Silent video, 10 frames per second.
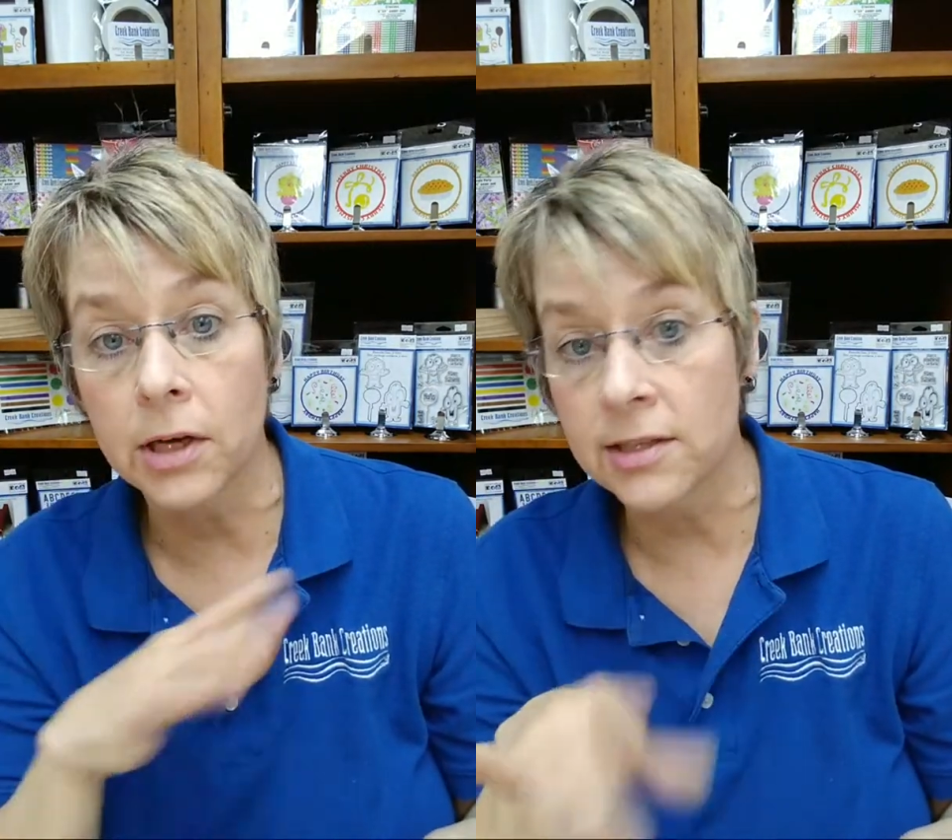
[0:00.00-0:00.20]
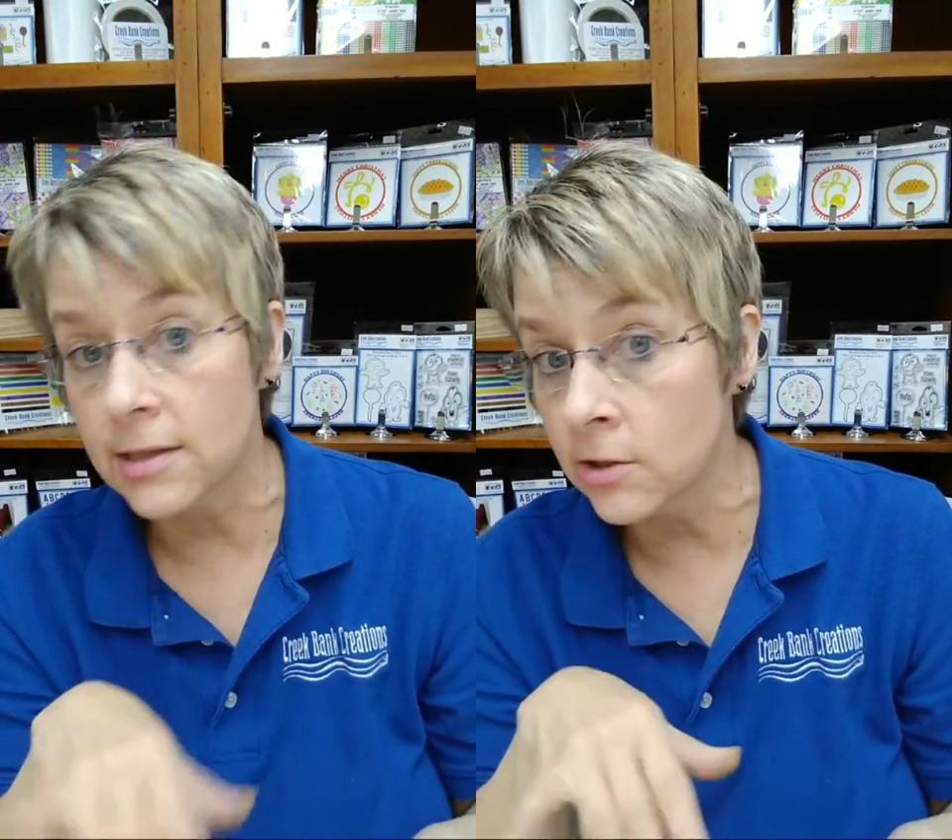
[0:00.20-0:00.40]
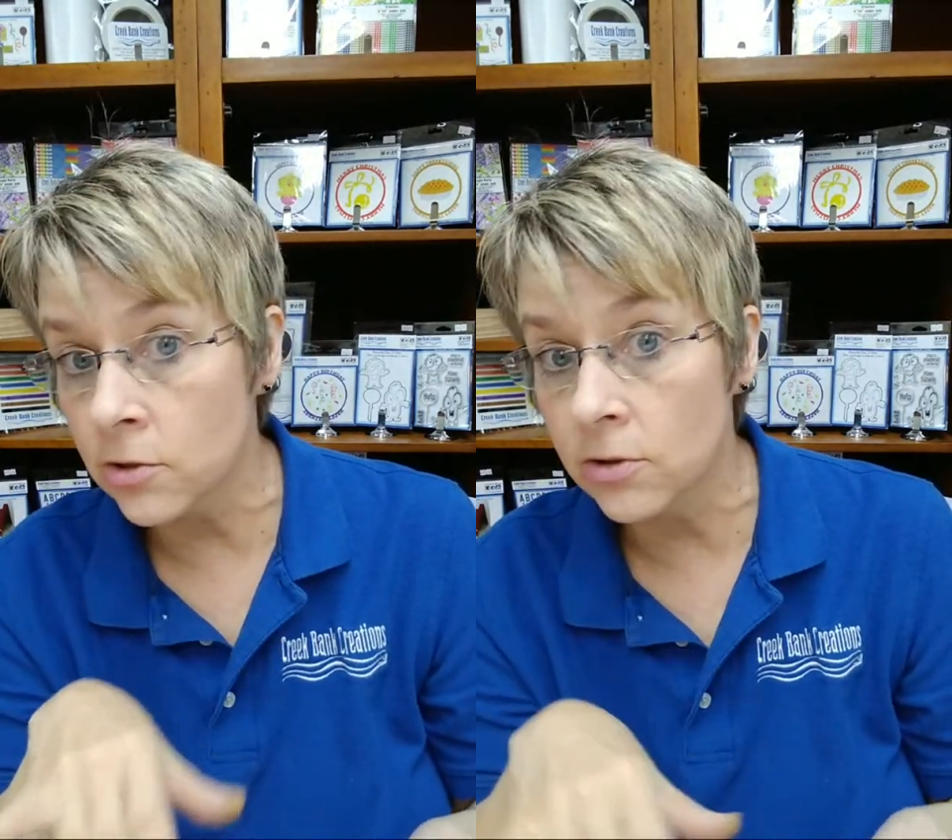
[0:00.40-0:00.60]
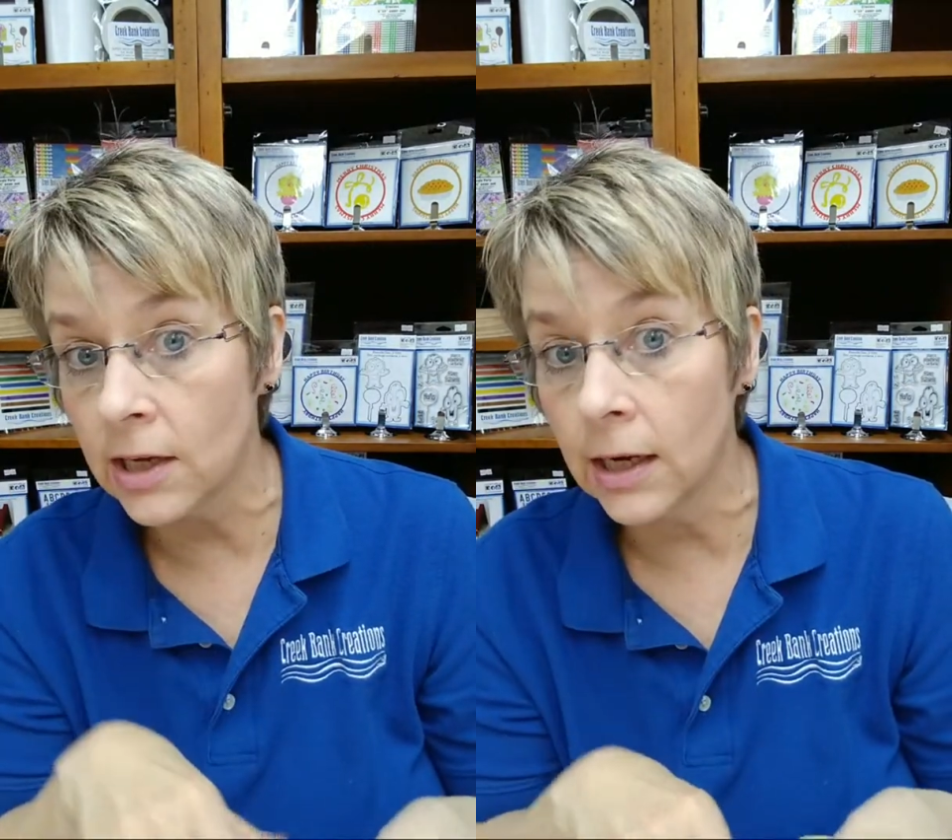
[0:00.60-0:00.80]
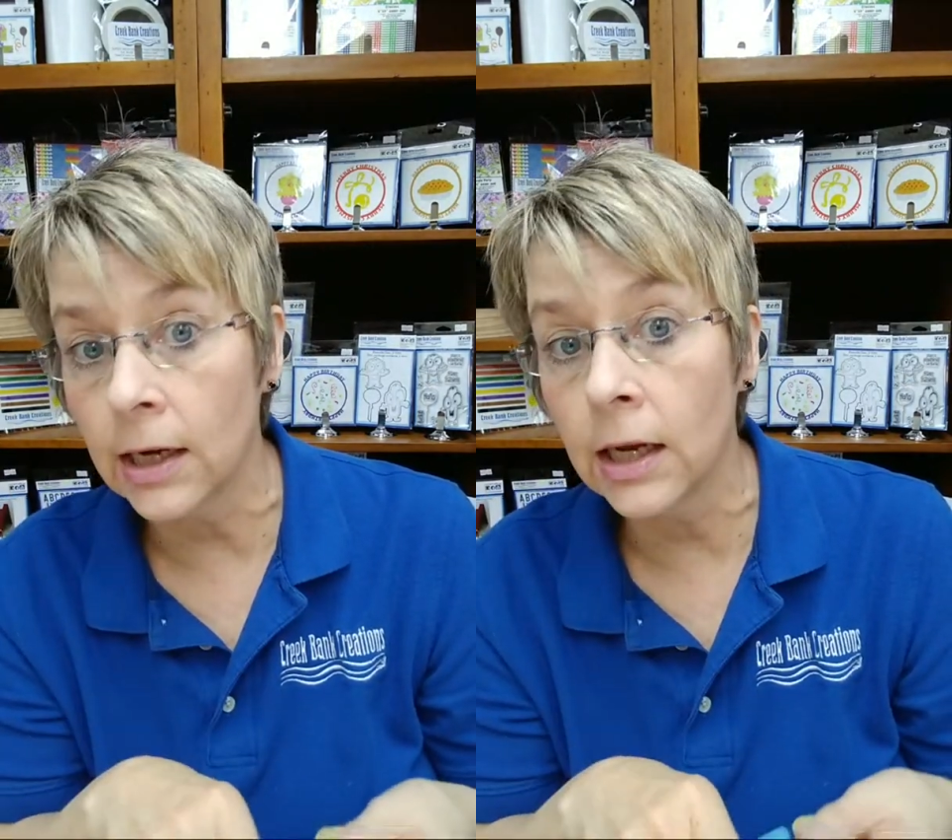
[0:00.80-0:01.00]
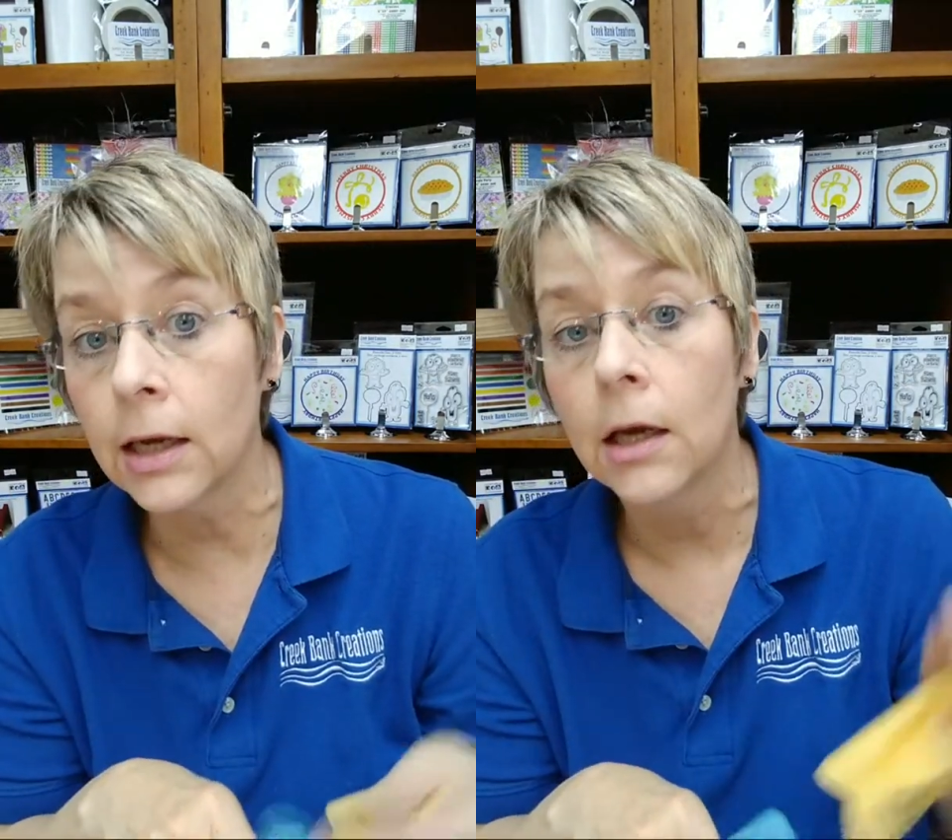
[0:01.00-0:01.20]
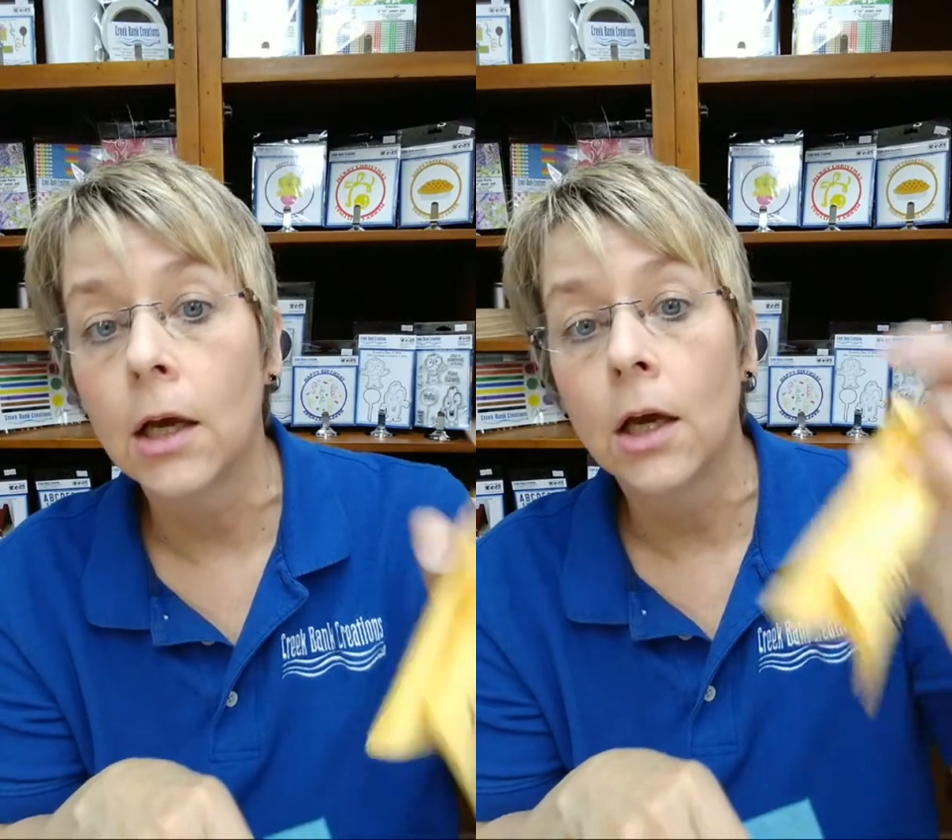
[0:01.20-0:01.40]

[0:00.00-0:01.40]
a stencil technique